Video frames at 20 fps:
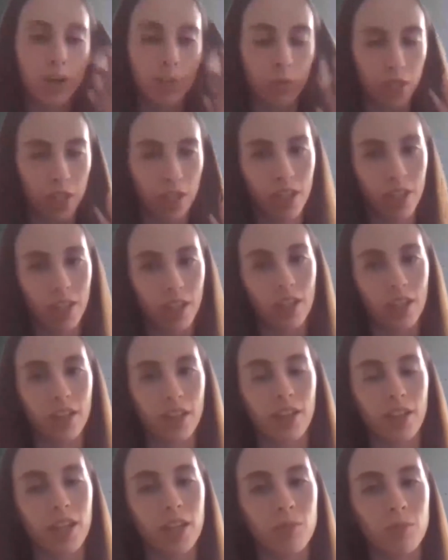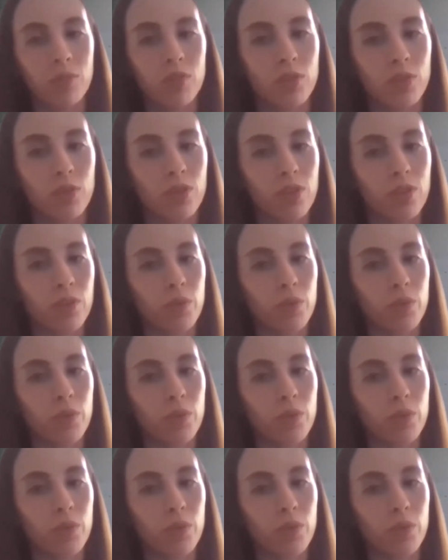bringing in a game to the